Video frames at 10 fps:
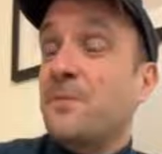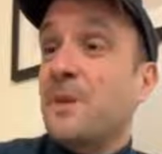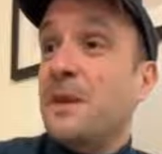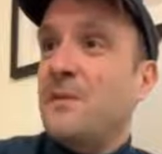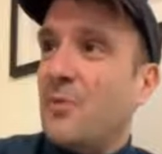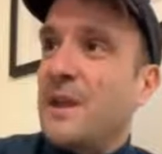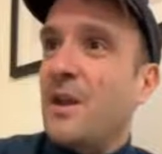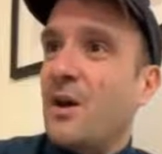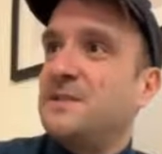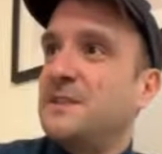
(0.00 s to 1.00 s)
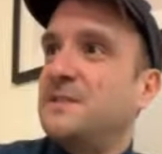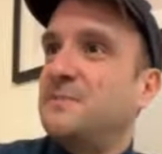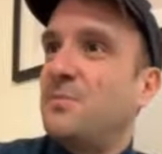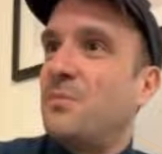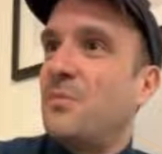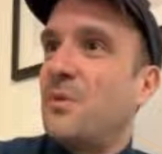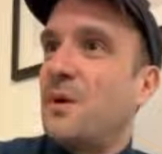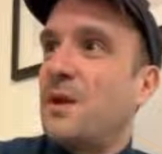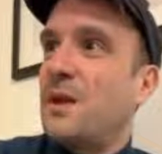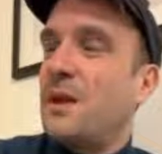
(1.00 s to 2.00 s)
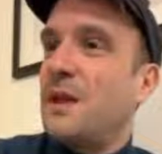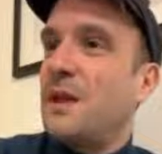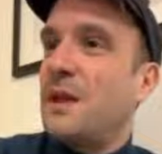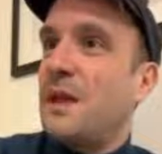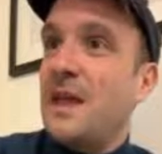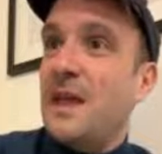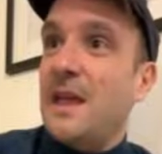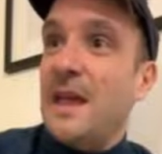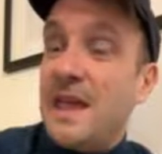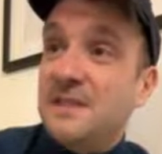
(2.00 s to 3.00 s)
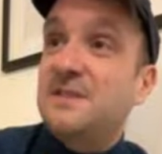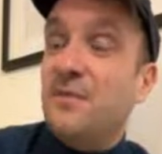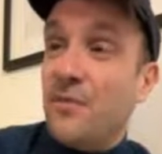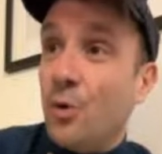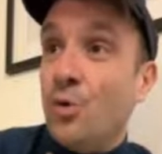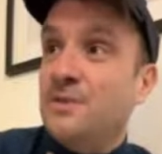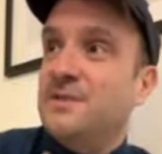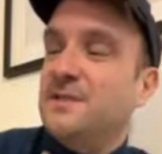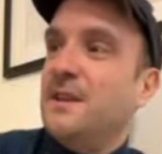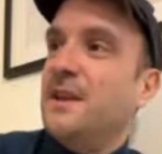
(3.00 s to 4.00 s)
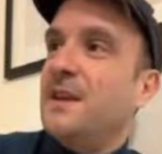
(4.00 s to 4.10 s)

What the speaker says: he realizes his flaws